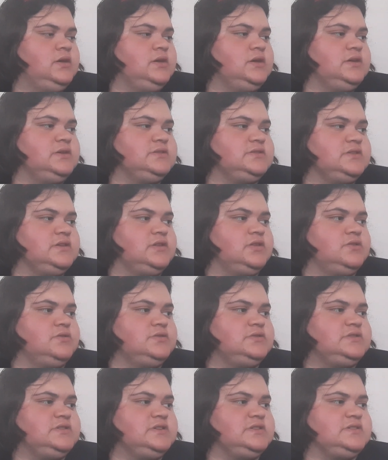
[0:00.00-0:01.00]
is the
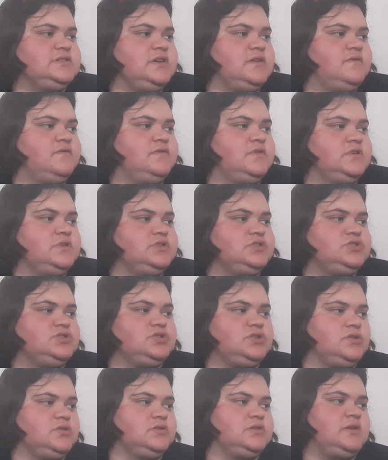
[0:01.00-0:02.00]
looseness of the
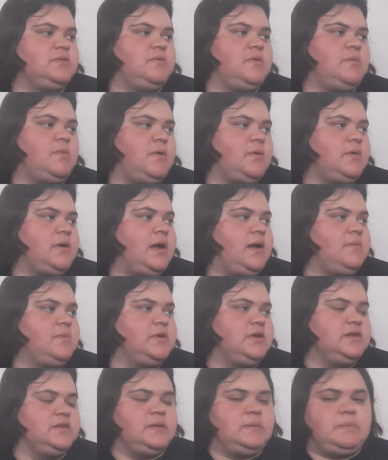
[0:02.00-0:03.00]
shirt that my mom got
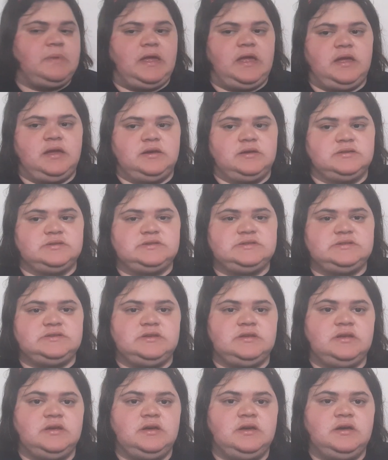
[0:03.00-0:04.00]
me in the pants
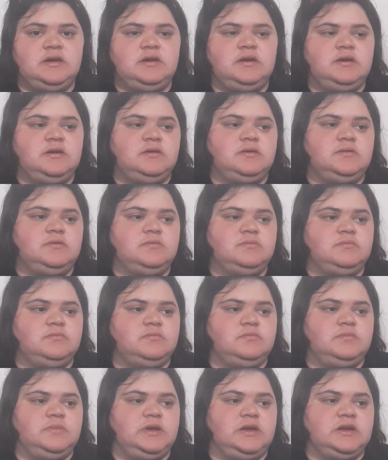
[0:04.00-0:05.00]

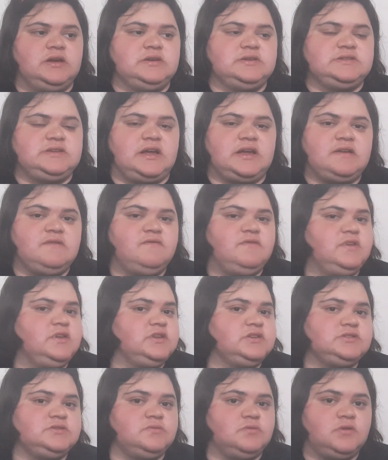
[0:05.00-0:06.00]
because I can fit
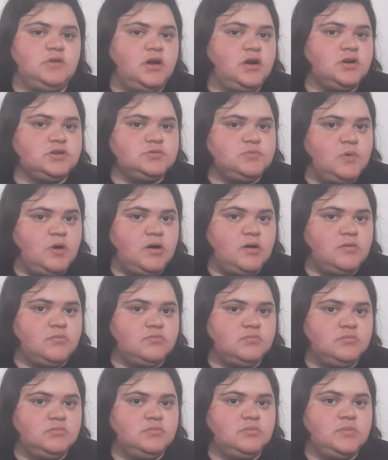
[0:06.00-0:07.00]
into a large
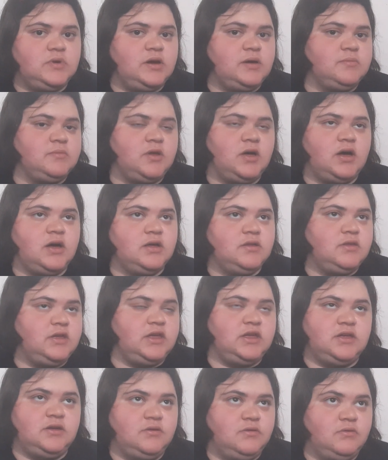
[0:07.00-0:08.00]
mom I'm not
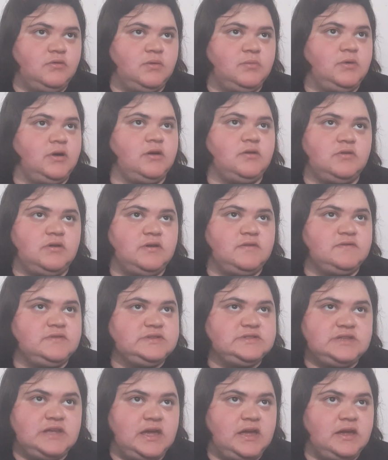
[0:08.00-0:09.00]
like you, I'm not heavy
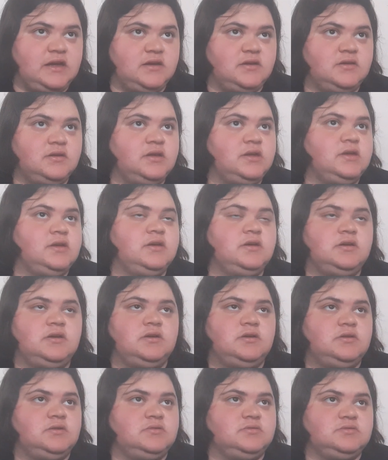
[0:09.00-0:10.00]
set.
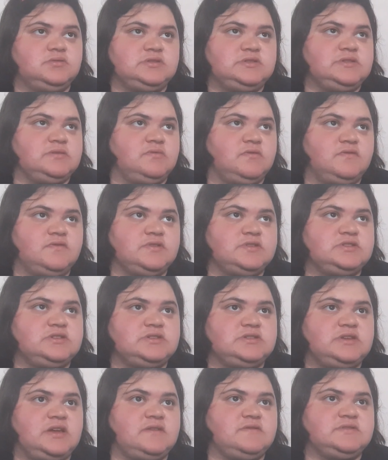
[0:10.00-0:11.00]
Some of us
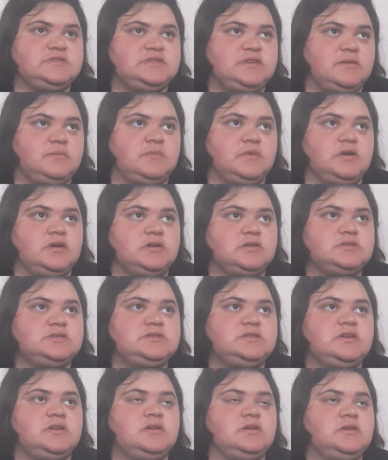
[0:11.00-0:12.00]
just have stomachs.